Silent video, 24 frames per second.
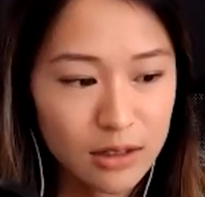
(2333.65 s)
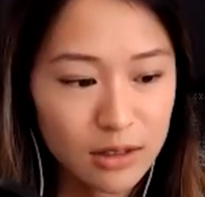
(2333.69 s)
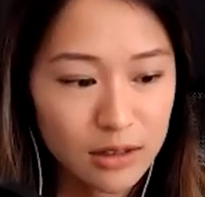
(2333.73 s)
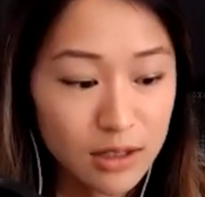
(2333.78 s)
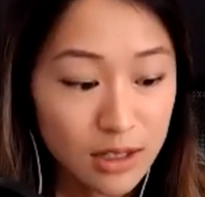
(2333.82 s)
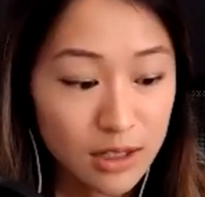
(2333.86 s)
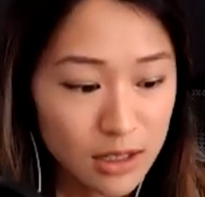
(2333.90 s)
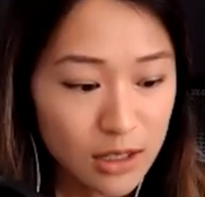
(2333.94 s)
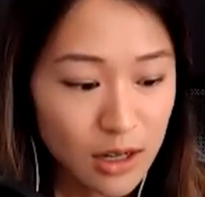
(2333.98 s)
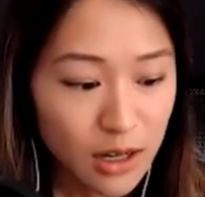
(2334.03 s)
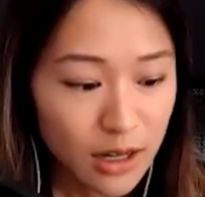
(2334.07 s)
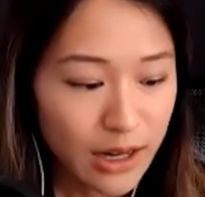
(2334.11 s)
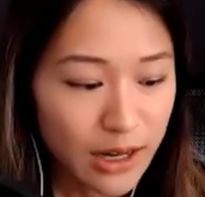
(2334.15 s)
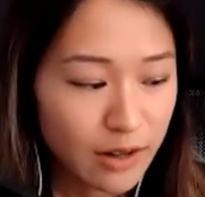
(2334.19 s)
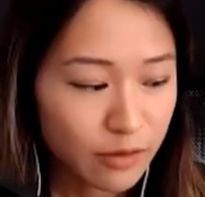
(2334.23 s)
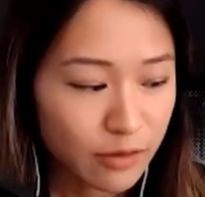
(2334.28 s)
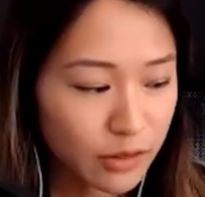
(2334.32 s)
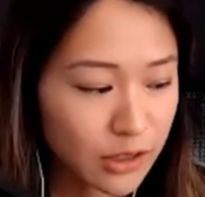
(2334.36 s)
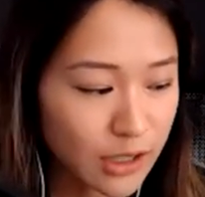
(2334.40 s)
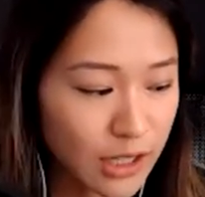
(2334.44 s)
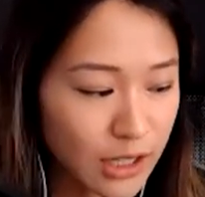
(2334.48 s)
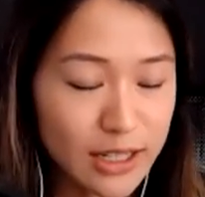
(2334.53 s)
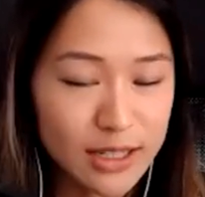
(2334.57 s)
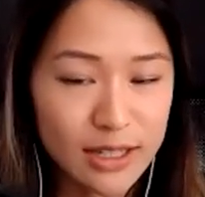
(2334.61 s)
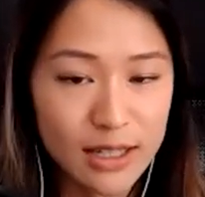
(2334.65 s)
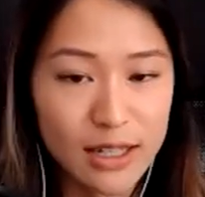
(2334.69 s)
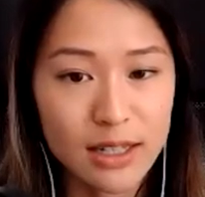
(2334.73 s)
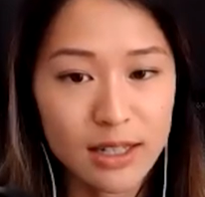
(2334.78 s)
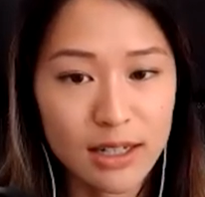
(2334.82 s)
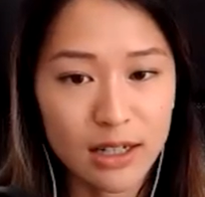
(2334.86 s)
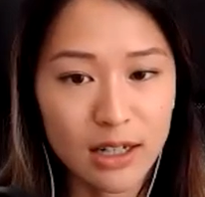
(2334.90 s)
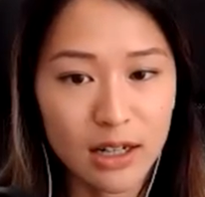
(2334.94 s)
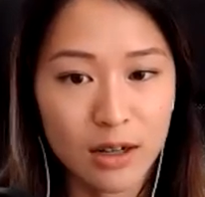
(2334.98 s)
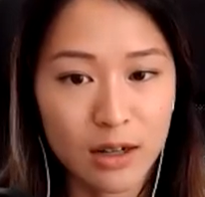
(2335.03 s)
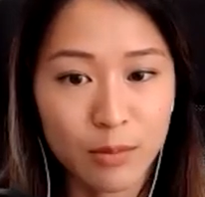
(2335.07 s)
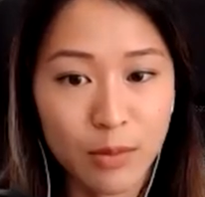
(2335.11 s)
does not ever exist
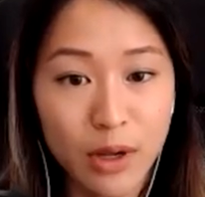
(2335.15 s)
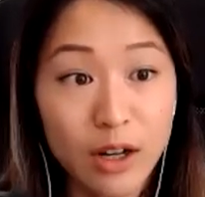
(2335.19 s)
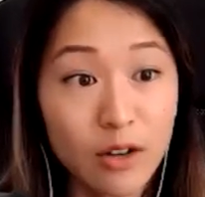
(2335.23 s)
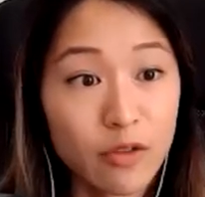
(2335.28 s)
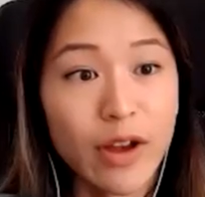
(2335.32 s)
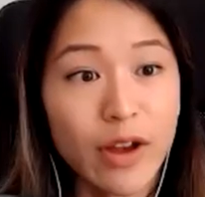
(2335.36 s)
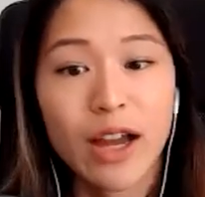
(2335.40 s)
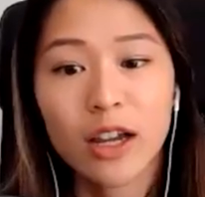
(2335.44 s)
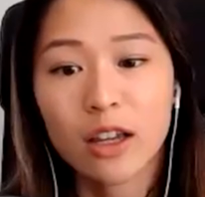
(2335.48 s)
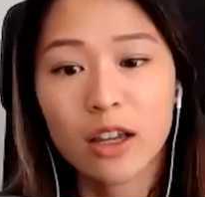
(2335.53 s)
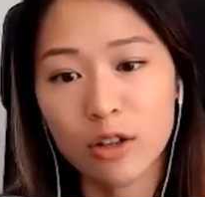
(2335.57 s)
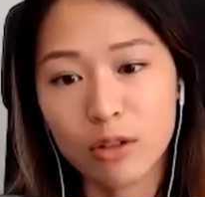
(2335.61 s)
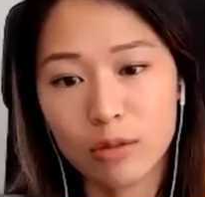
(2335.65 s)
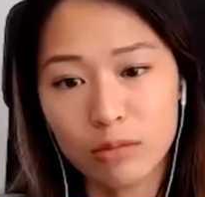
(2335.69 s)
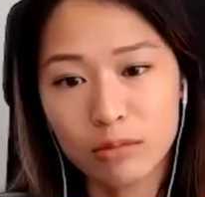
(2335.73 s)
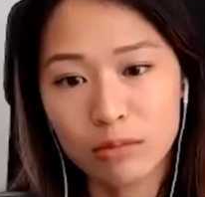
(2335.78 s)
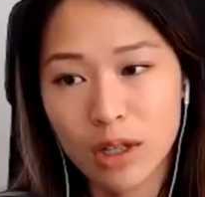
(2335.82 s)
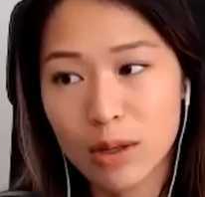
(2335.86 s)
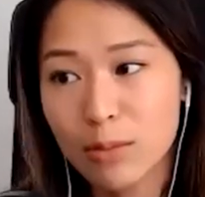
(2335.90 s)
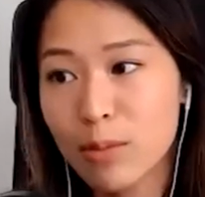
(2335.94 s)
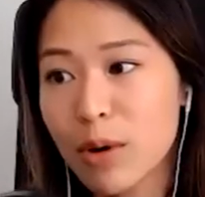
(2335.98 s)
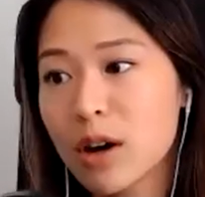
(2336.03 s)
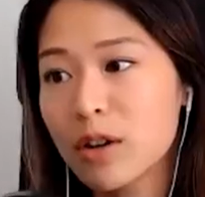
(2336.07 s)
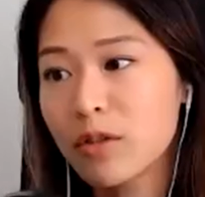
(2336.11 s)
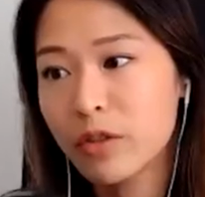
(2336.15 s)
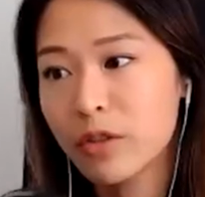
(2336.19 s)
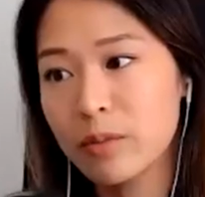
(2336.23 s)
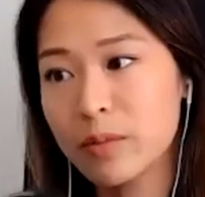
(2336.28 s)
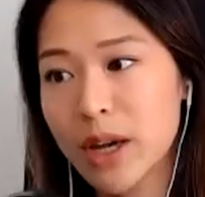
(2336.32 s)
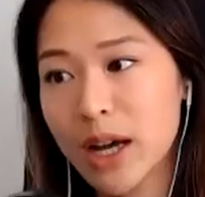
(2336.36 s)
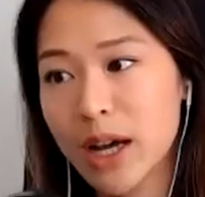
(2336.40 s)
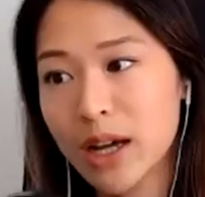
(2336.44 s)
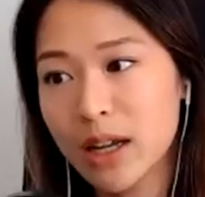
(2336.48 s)
um, in a vacuum apart from that.